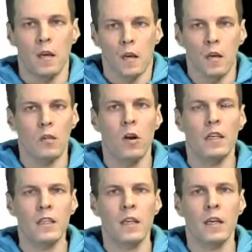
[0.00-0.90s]
So
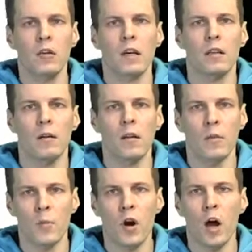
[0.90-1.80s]
let's take a look at the
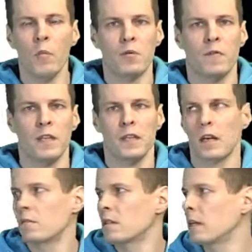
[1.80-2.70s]
problems of these items.